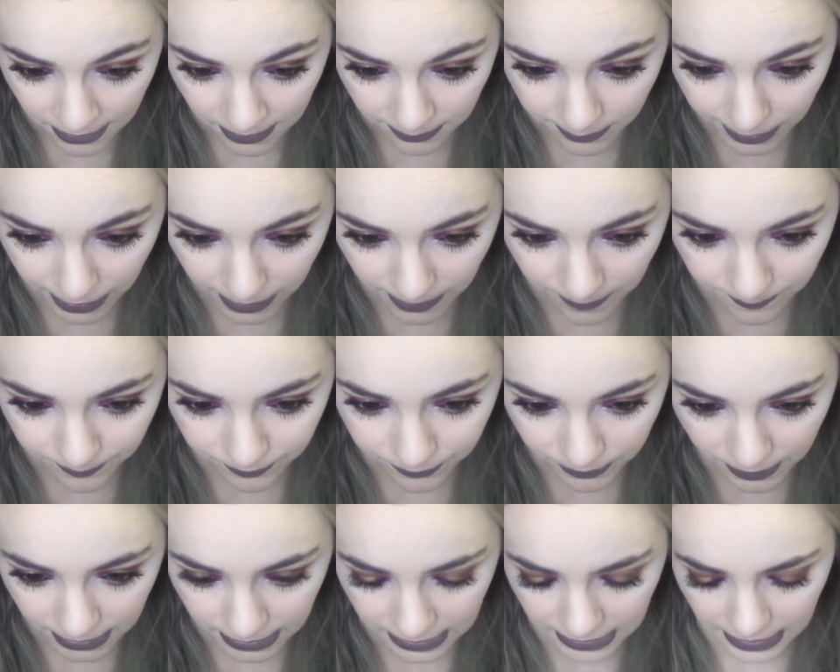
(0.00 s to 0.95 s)
But
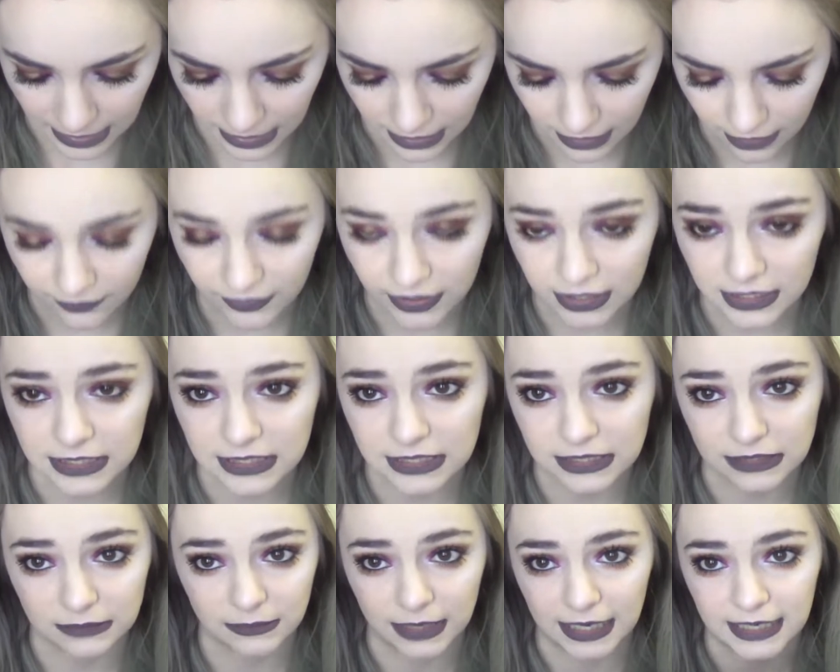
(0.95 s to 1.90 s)
yeah, I think this
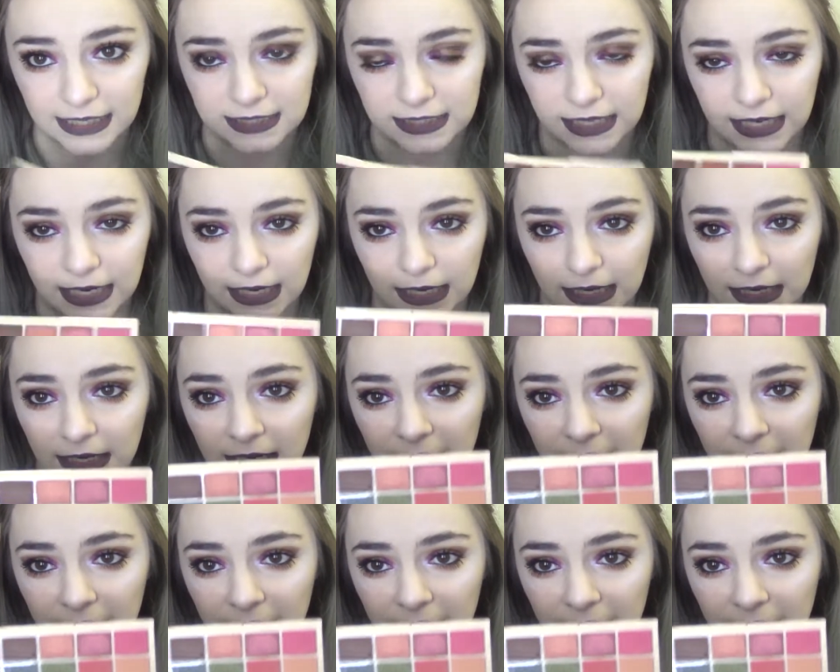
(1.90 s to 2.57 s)
is amazing,